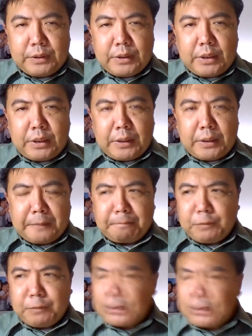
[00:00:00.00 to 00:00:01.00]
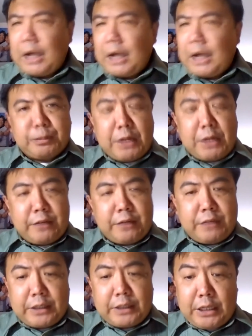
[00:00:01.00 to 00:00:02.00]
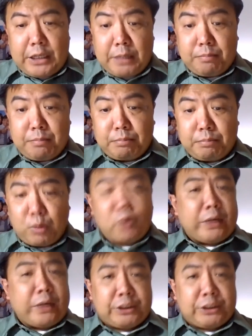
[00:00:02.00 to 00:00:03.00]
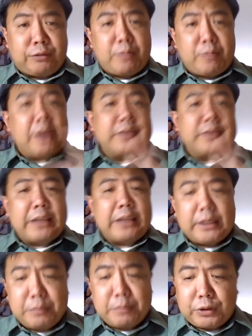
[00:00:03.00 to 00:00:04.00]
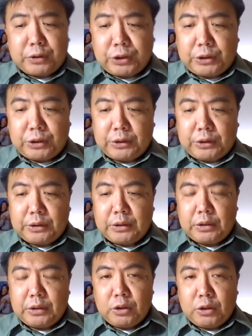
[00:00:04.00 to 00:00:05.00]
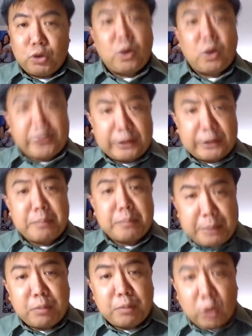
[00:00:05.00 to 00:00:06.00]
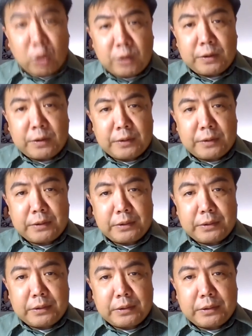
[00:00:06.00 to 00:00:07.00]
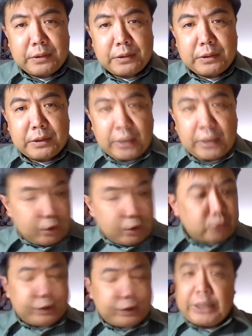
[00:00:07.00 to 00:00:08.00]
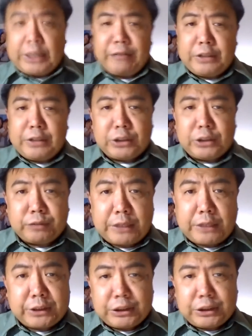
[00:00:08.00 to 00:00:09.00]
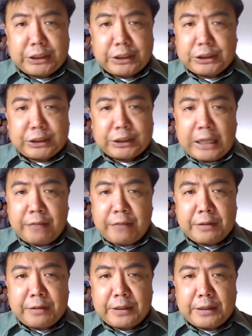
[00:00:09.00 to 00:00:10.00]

Uh, scholars believe that he progressed from hunting animals to hunting people. Uh, you will see evidence of that in Genesis 11.